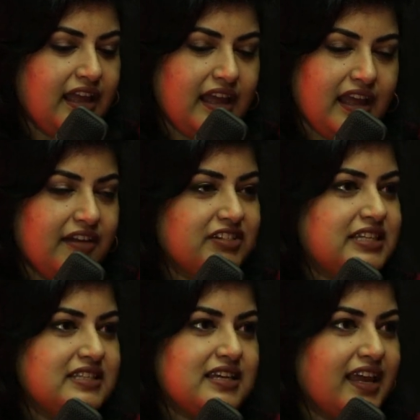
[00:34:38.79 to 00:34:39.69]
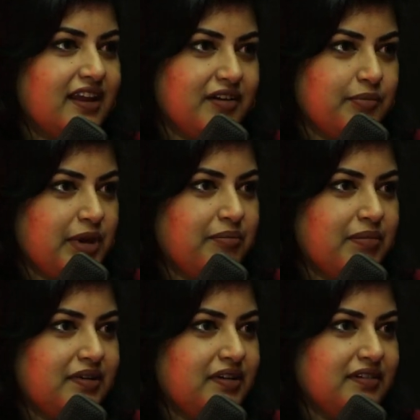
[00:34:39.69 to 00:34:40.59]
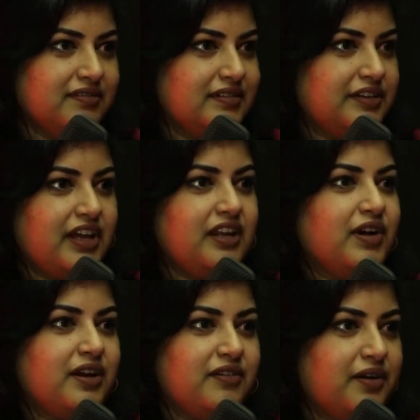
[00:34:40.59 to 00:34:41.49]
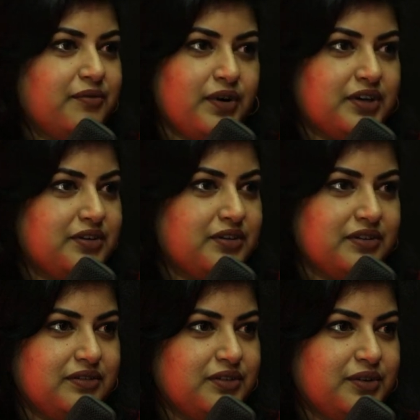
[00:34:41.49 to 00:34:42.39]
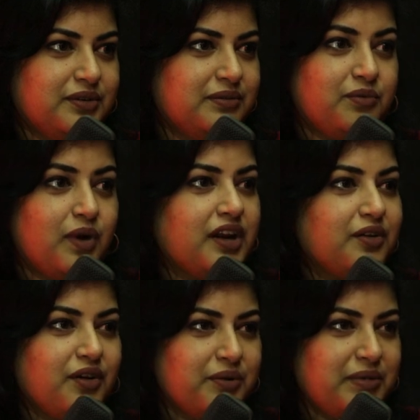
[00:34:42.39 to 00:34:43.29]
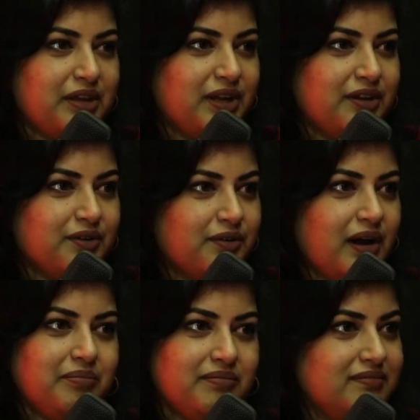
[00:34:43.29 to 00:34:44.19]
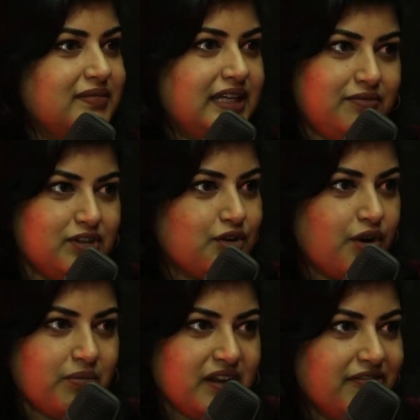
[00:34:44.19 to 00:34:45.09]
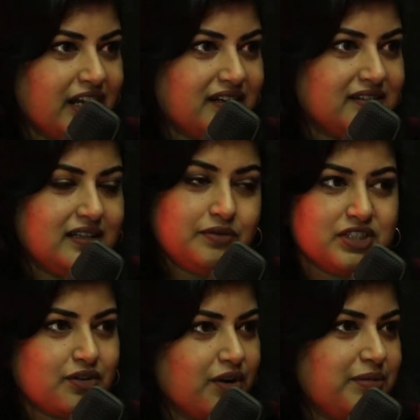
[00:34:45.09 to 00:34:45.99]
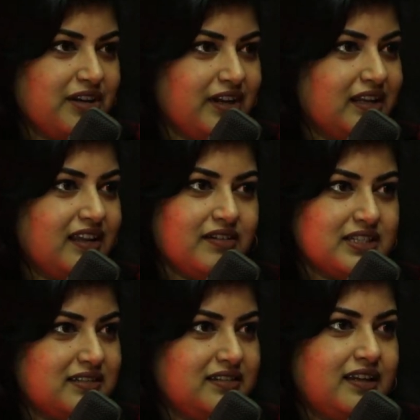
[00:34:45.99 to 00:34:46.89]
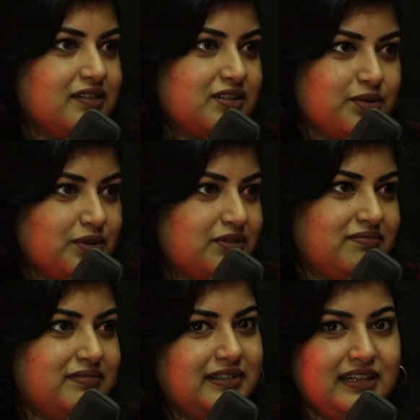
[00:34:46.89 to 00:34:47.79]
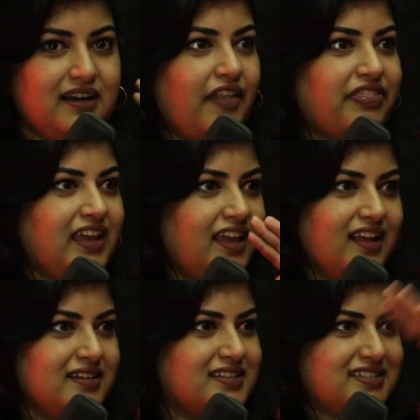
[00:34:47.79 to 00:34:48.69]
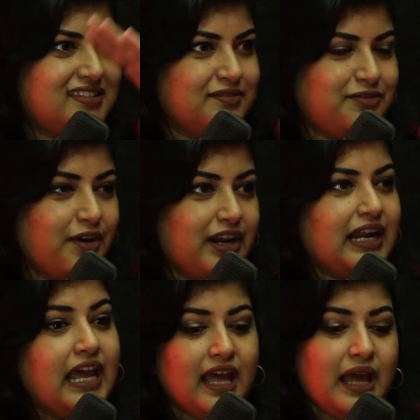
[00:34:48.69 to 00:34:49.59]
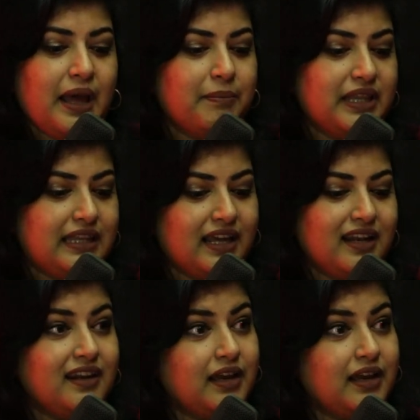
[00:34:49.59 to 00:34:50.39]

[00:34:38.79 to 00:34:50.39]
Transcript: ever since I can remember, if anyone wanted to know what are you going to be when you grow up, it was going to be a vet. It was going to be a vet. There was there was no nothing else for it. But then